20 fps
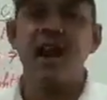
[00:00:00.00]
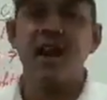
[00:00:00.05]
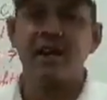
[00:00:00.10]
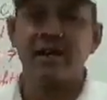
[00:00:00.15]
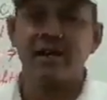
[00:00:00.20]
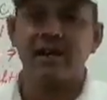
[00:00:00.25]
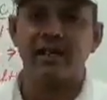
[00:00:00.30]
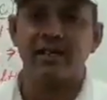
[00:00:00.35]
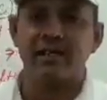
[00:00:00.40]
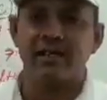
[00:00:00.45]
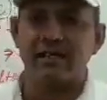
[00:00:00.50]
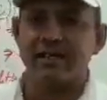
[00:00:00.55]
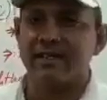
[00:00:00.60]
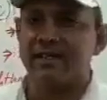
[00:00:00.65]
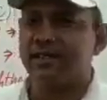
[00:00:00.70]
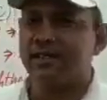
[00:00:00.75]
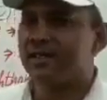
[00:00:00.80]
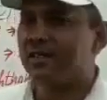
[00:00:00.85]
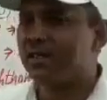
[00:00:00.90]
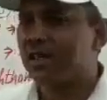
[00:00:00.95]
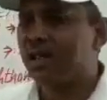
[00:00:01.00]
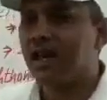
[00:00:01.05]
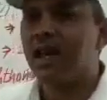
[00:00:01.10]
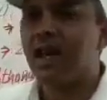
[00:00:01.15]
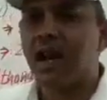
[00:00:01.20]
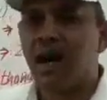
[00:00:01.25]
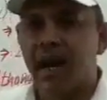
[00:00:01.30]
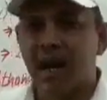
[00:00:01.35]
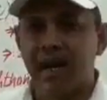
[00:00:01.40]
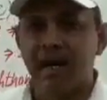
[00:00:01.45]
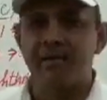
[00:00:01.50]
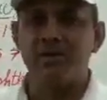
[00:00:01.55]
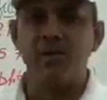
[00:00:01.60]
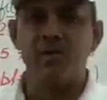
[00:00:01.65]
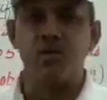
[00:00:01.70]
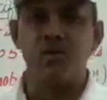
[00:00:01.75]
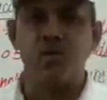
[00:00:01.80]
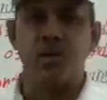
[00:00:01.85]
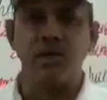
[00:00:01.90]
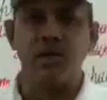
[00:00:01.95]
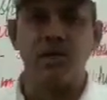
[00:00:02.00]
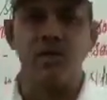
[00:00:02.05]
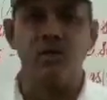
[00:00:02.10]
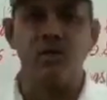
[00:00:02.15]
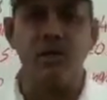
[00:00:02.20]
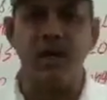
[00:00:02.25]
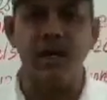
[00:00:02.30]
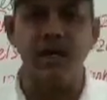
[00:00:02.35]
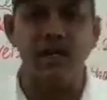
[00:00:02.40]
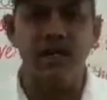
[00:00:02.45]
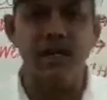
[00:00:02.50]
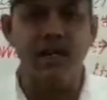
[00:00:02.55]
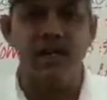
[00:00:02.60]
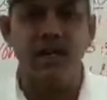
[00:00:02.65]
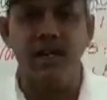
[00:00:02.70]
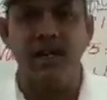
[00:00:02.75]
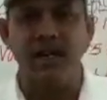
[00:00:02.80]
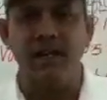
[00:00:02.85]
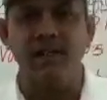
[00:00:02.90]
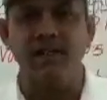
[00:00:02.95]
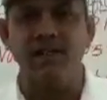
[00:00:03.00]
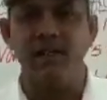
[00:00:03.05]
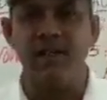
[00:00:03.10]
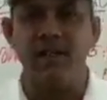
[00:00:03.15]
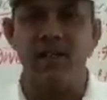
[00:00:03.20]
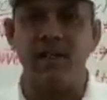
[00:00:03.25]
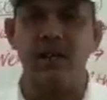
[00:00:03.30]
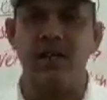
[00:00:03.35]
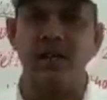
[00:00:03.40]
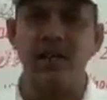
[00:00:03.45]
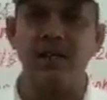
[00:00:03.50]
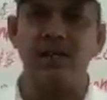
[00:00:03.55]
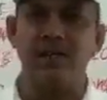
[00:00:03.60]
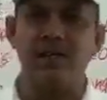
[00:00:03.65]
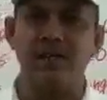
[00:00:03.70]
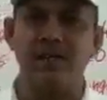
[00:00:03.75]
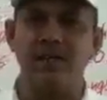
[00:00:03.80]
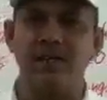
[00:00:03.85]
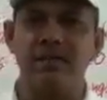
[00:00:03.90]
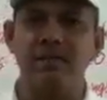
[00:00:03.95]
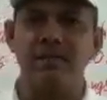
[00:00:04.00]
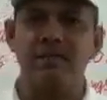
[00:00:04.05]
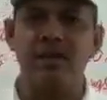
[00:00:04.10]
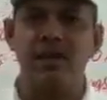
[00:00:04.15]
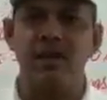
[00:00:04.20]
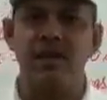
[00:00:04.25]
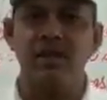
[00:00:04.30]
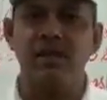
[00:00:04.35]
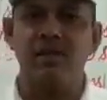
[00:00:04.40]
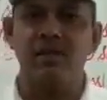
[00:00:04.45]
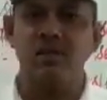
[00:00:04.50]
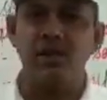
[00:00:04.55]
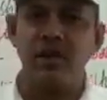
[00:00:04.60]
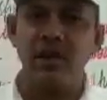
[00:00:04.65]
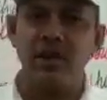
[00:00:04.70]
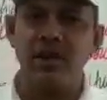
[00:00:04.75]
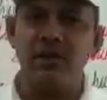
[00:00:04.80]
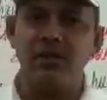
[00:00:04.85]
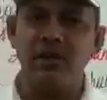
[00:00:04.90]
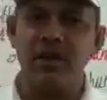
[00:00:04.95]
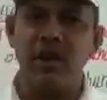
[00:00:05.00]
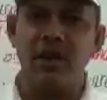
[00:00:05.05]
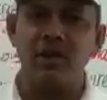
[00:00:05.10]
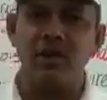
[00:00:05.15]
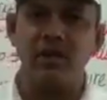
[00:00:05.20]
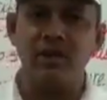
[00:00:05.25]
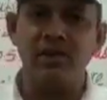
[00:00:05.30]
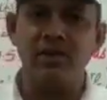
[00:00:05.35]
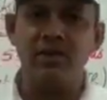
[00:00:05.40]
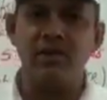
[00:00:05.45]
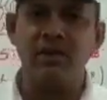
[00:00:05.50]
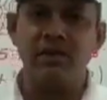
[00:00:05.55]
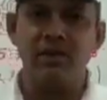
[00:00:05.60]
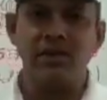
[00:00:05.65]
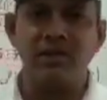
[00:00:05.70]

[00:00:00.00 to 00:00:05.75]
Articles. I am Surendra Kumar, lecturer in English. Today we are going to